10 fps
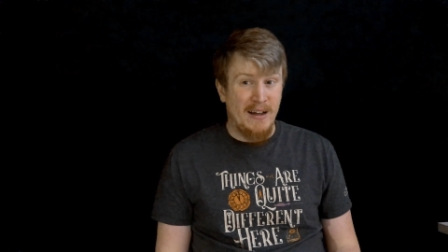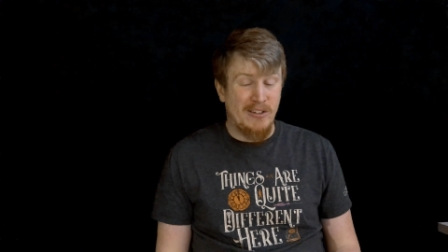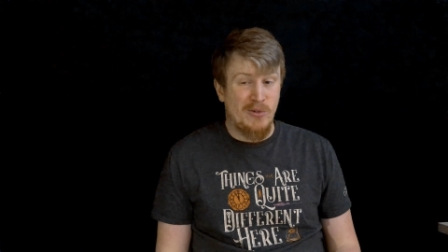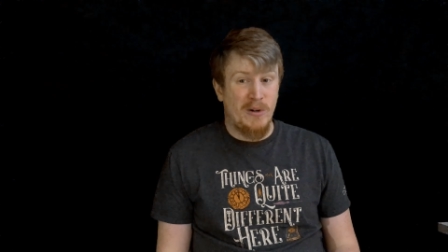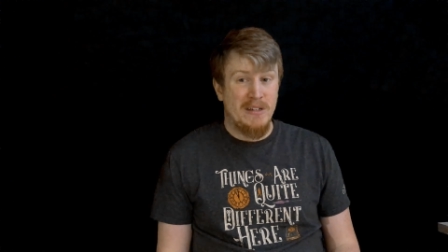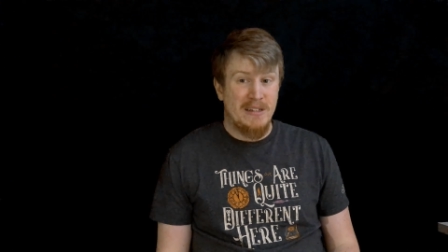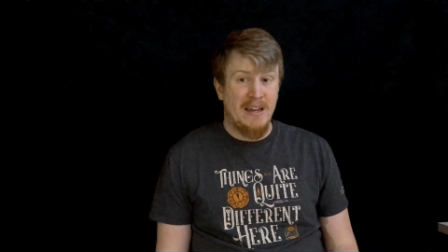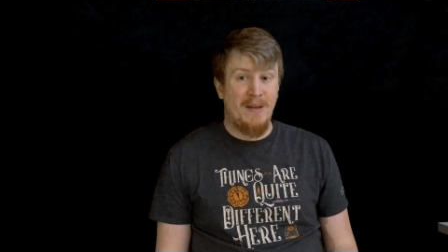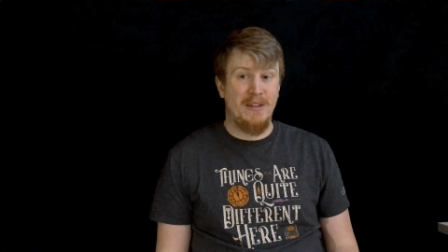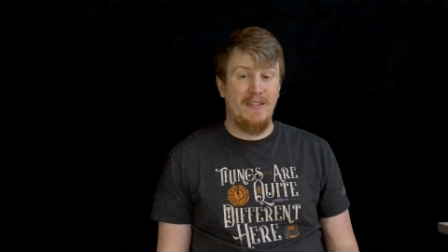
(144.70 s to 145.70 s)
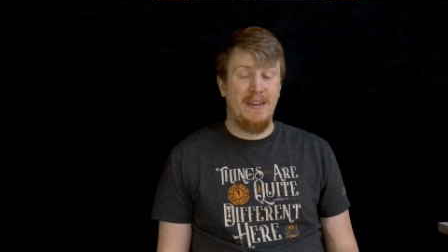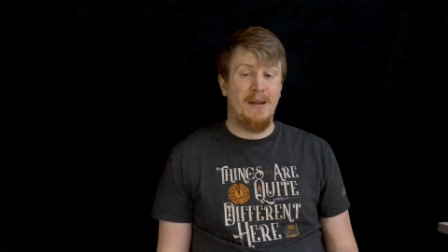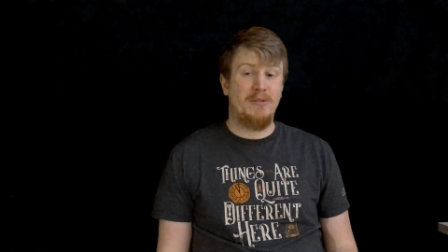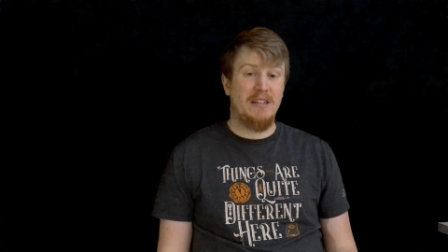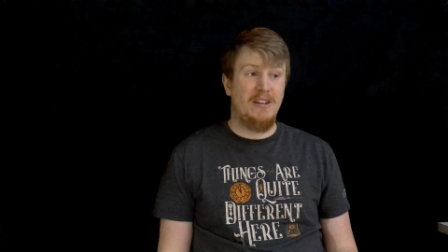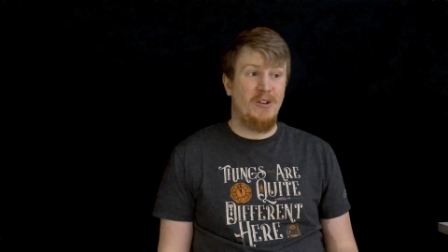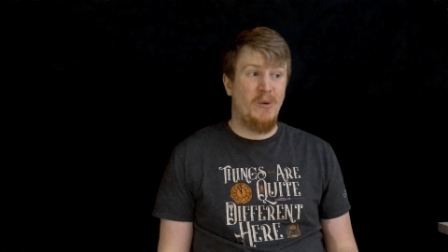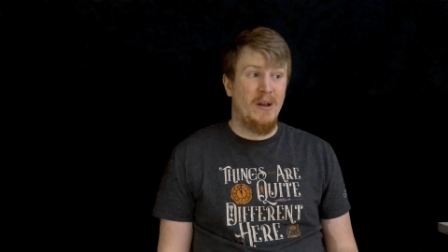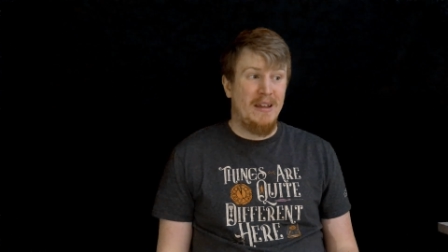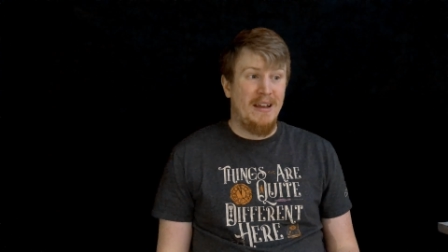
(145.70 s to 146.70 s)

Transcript: stories in the MCU.